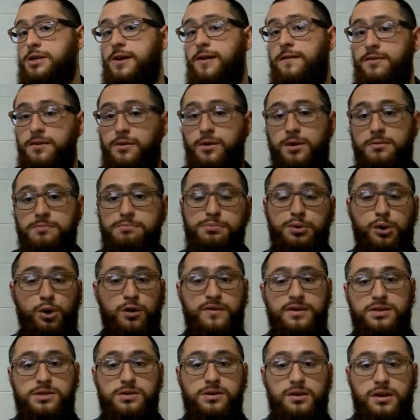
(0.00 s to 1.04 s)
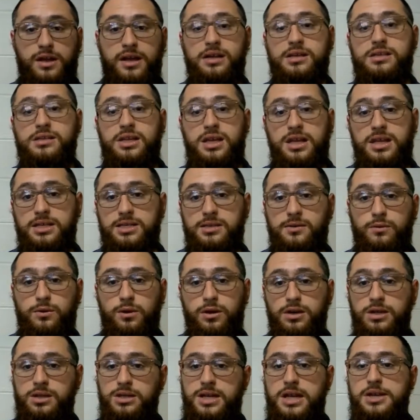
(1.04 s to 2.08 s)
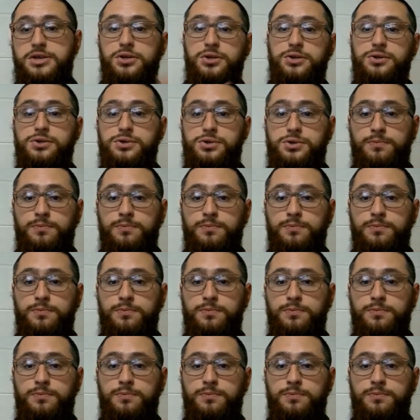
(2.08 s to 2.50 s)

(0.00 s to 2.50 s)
First off, the word profesores is the word